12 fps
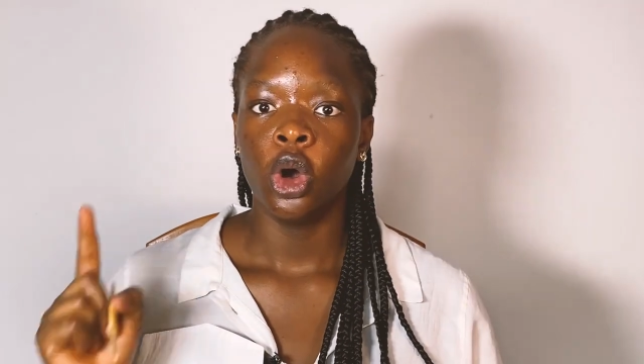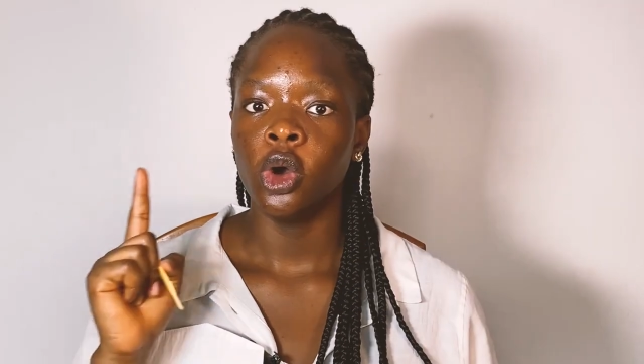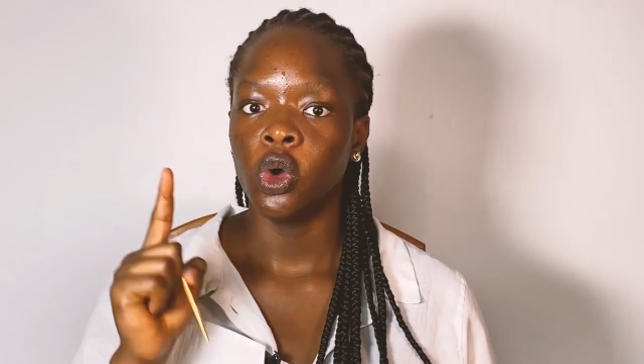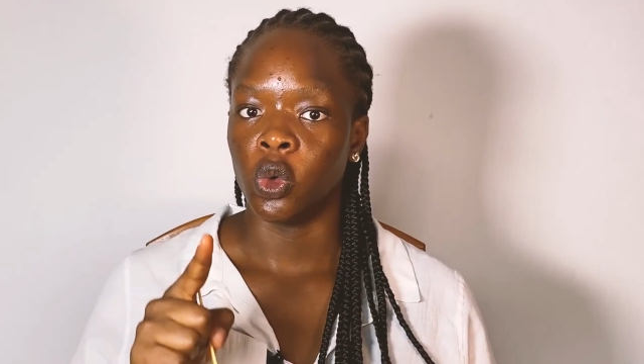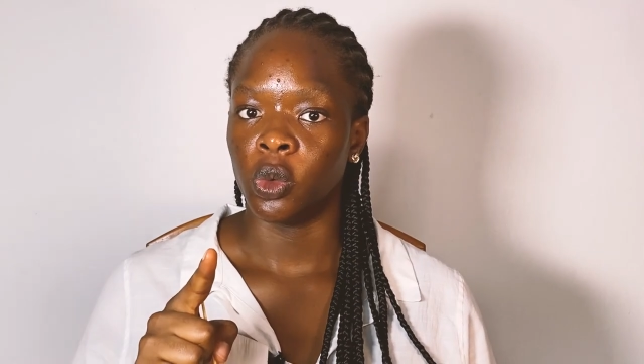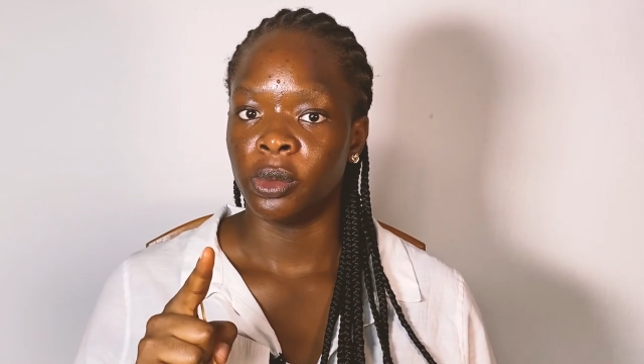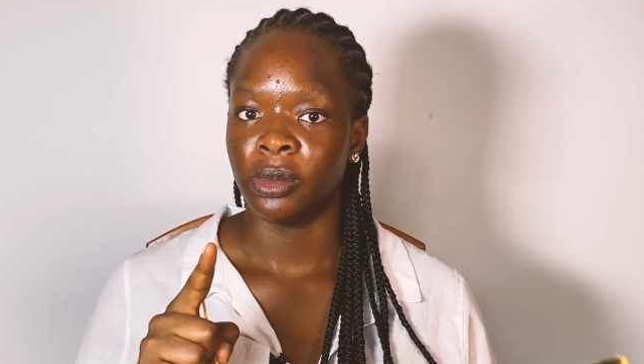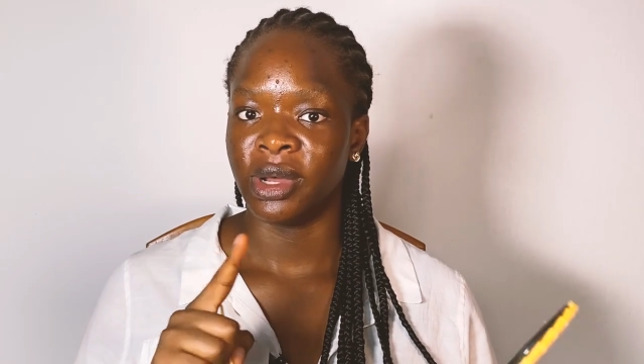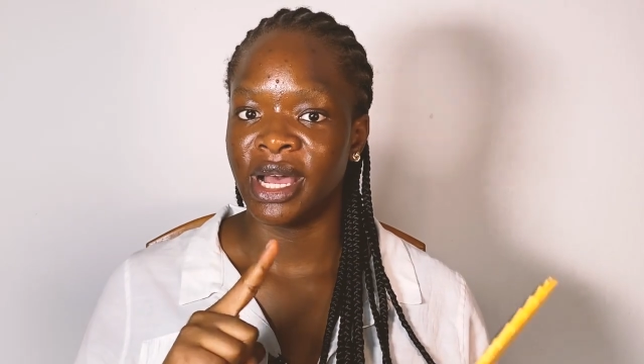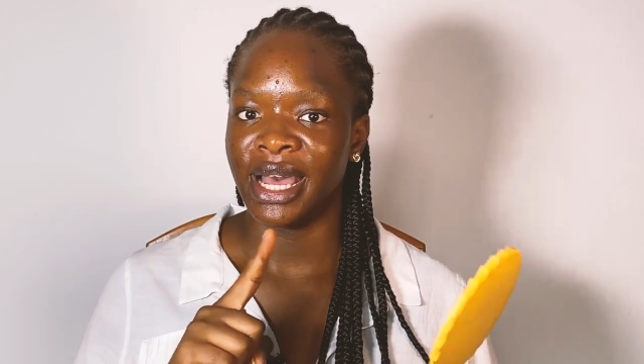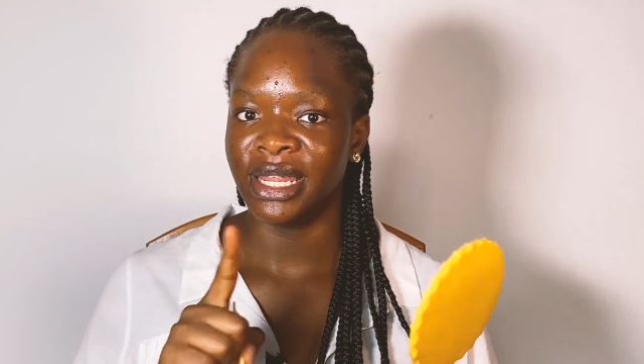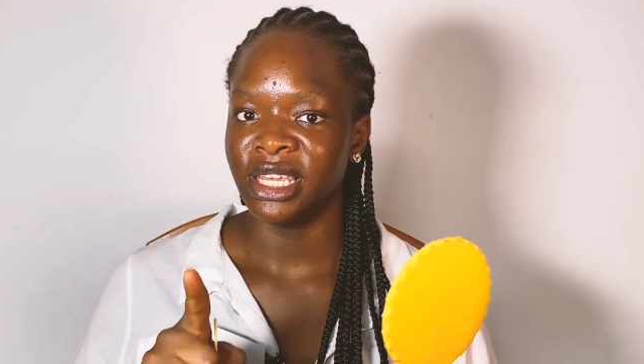Oh,
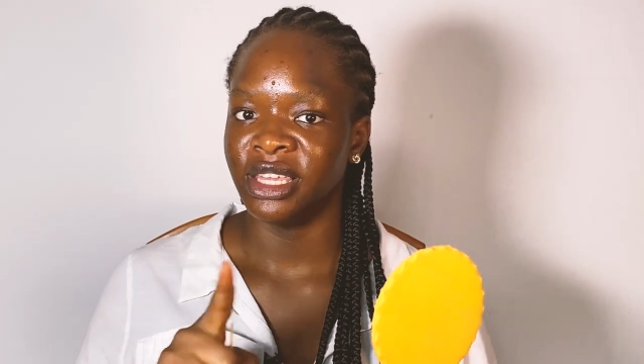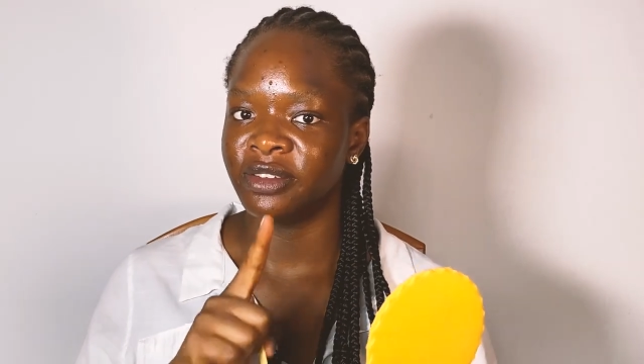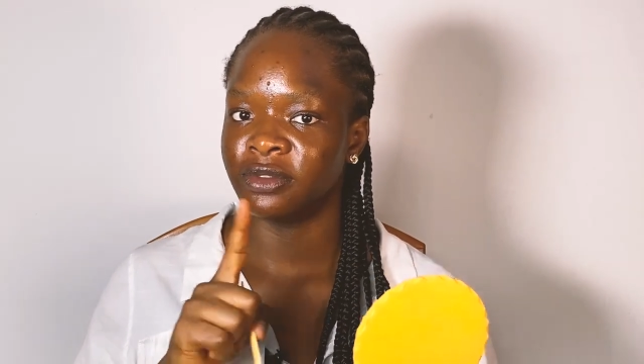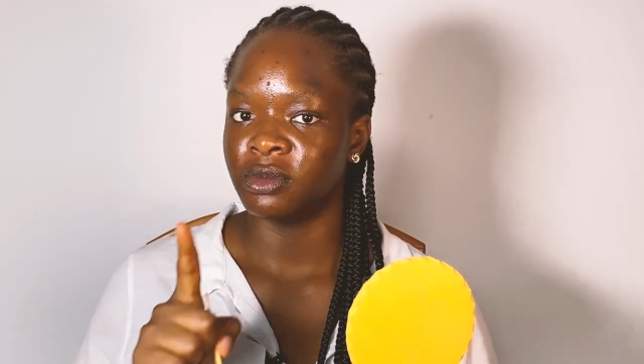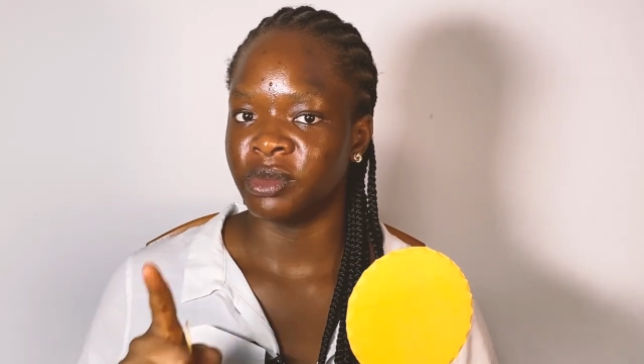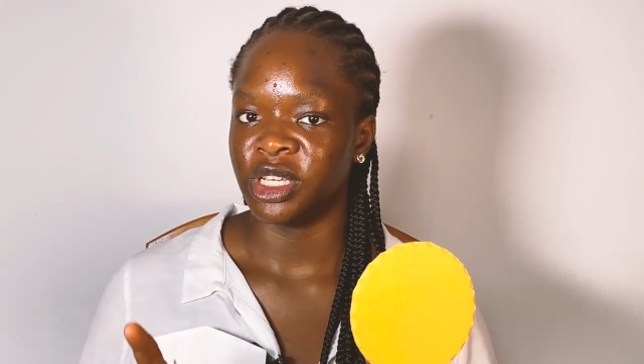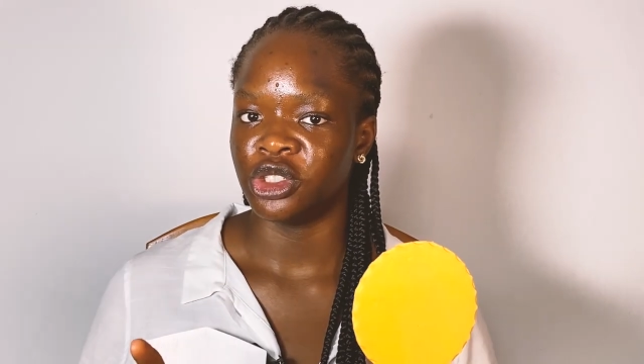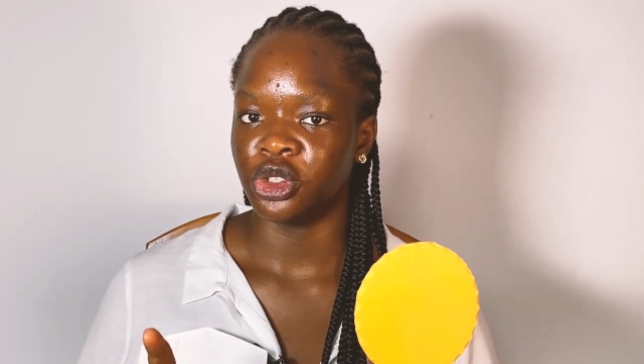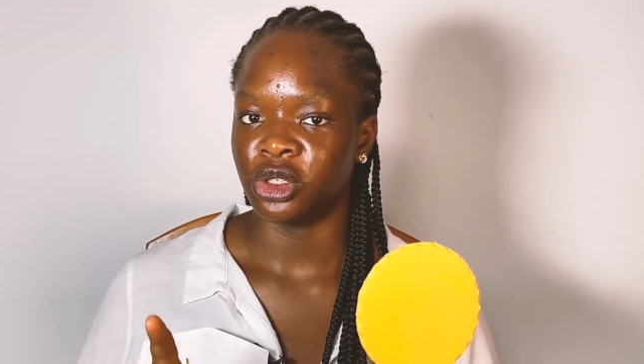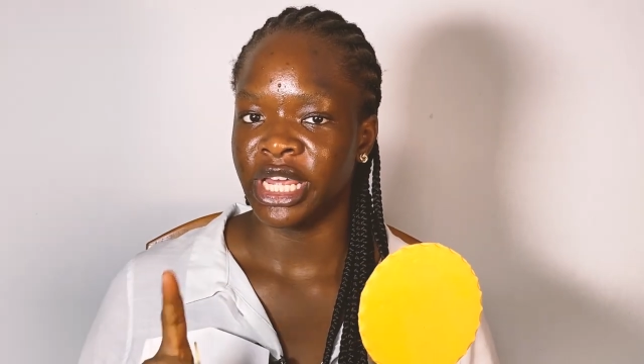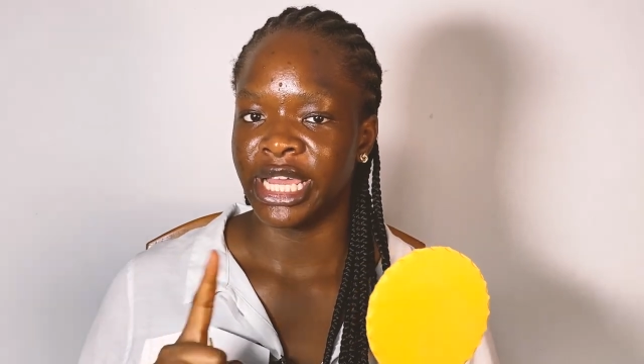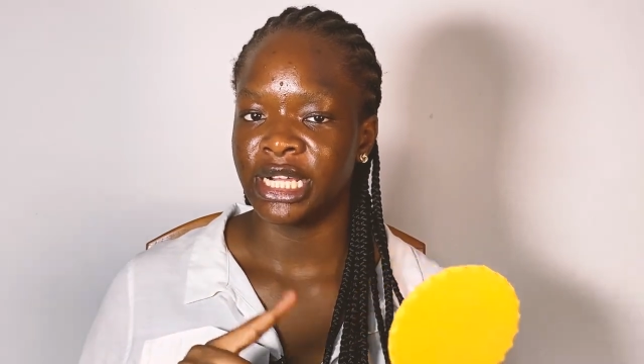I didn't even
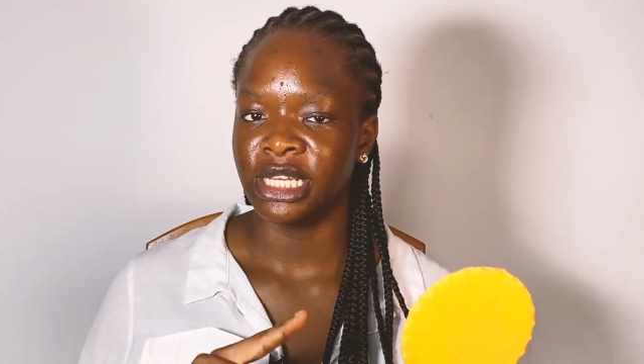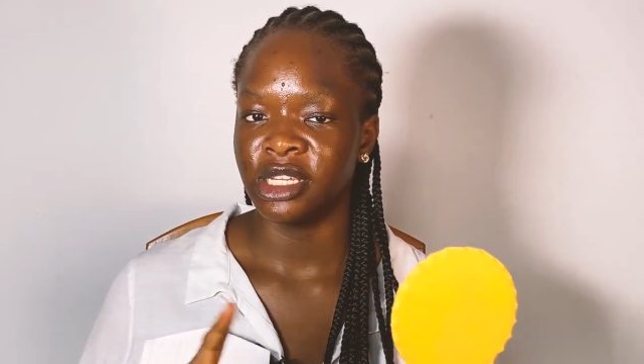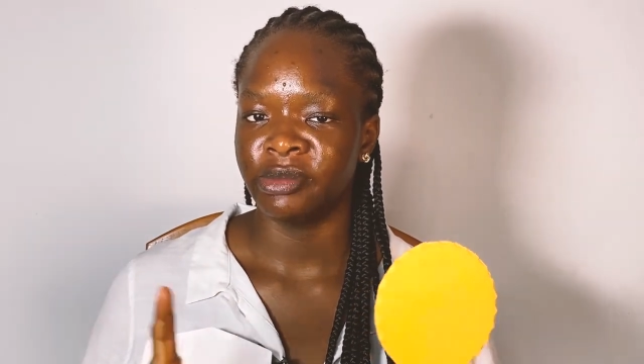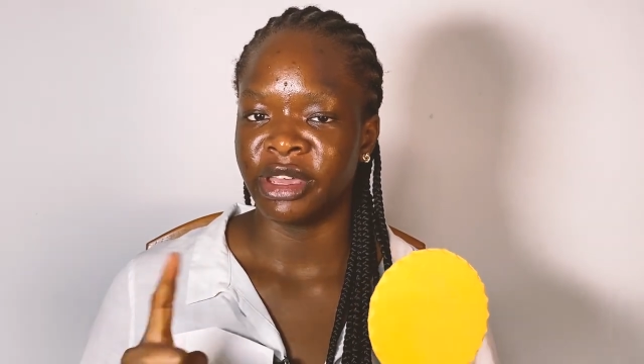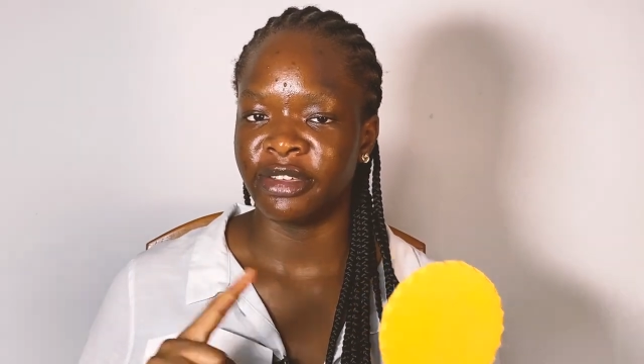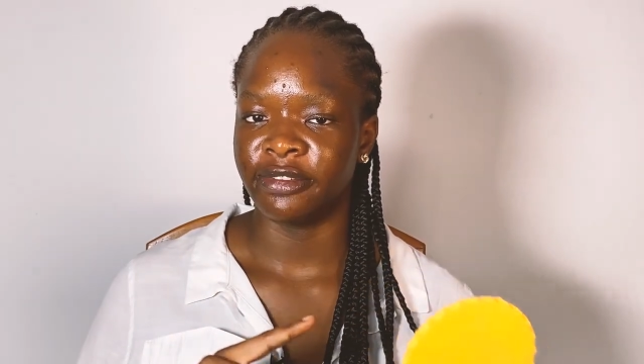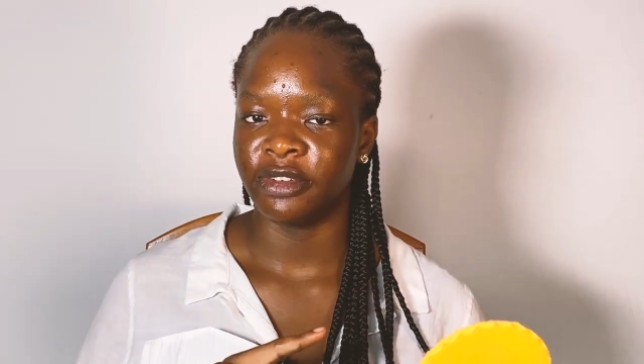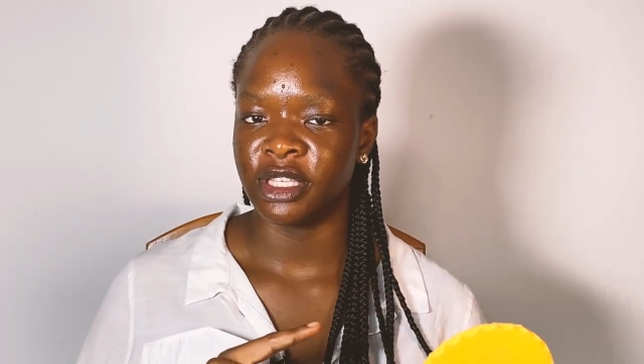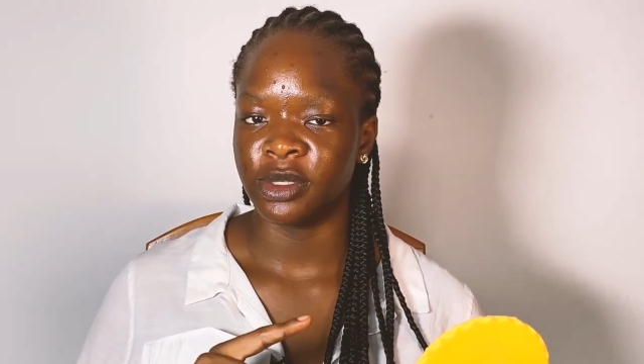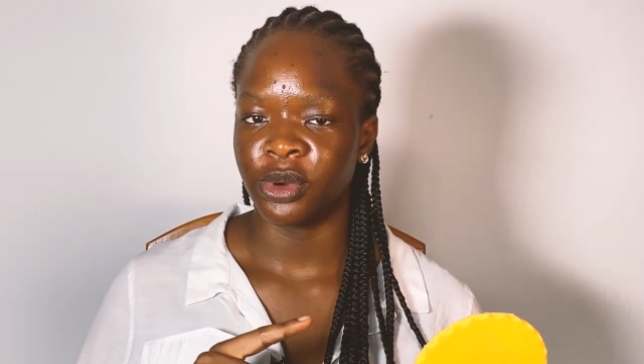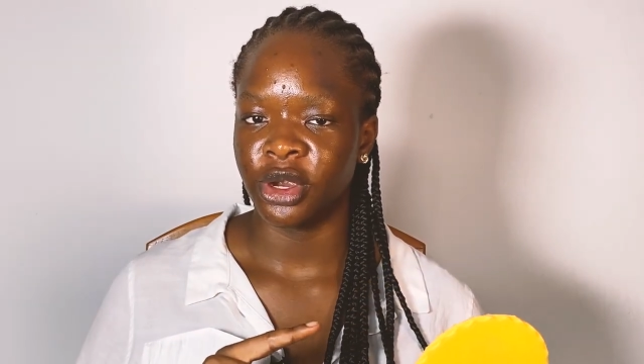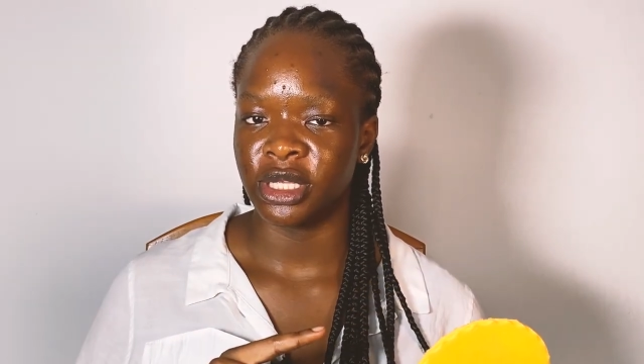mention I cleaned my
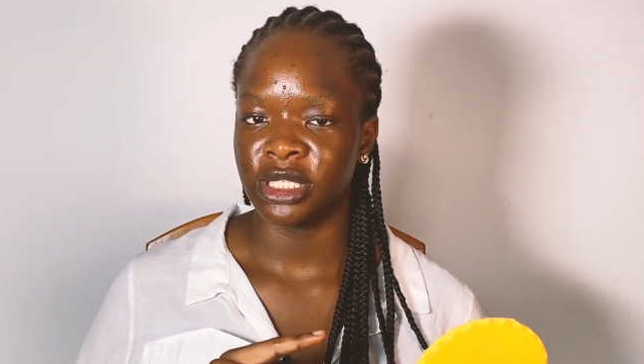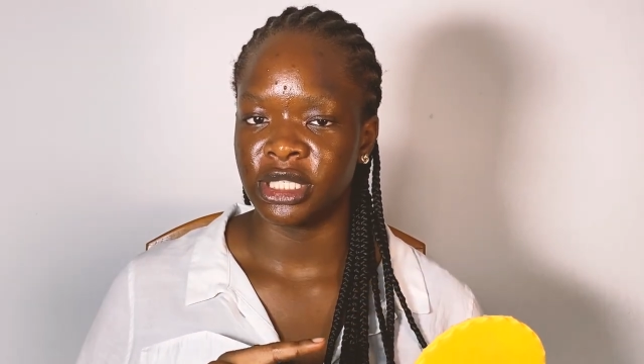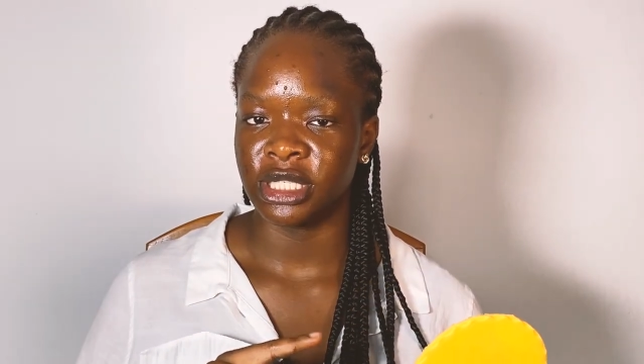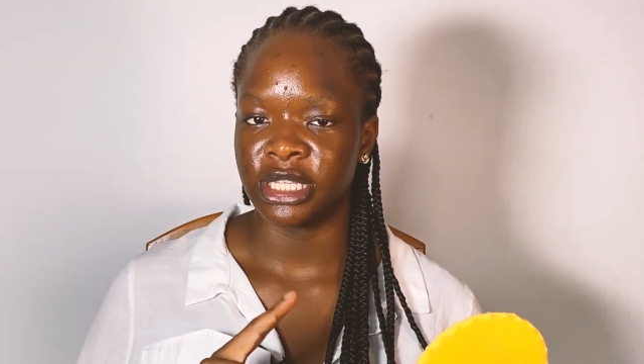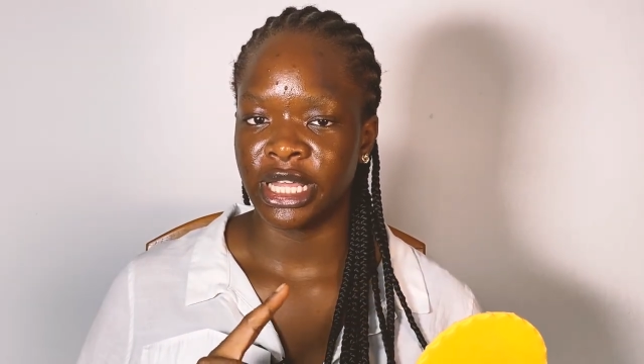face prior to this.